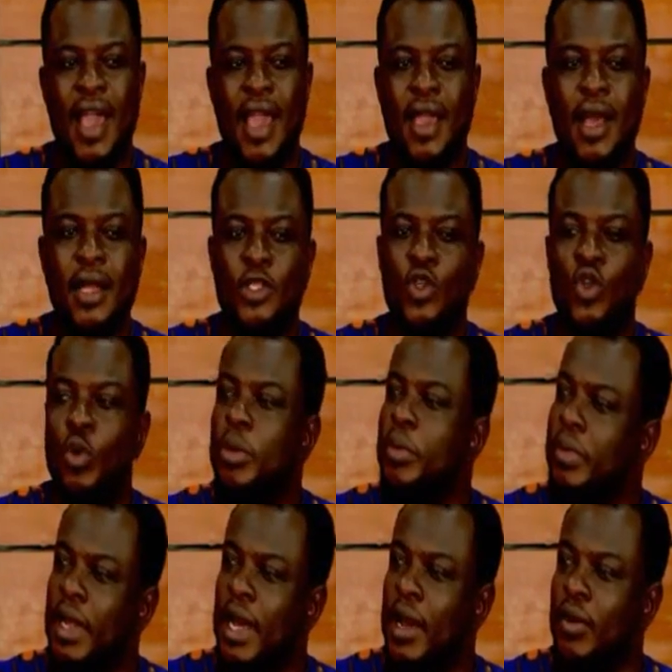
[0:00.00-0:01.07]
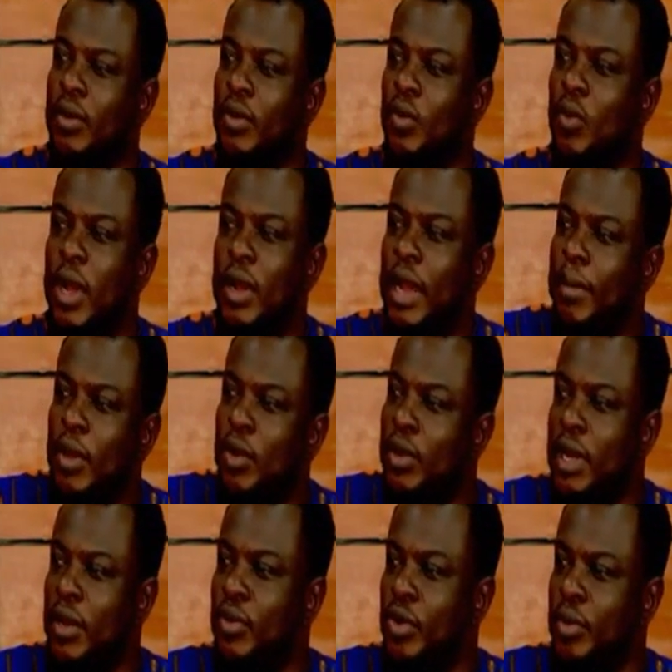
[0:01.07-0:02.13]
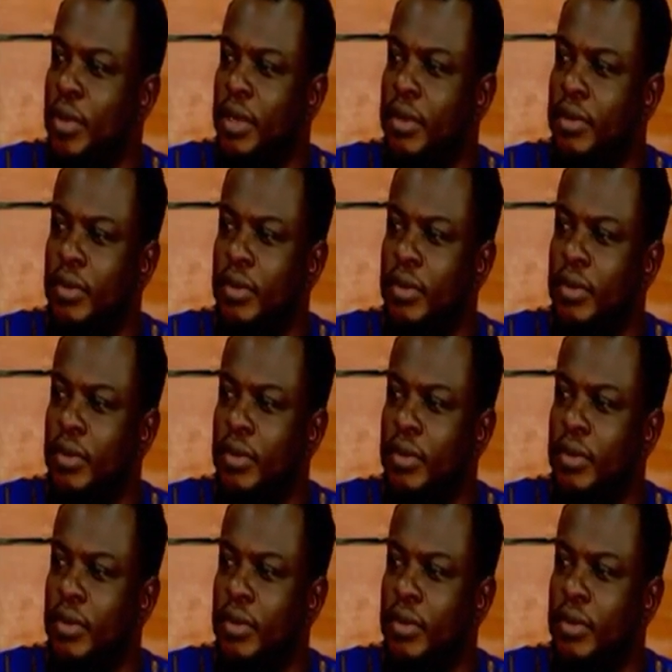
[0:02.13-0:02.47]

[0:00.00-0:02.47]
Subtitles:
I can't groom him now, when am I going to groom him?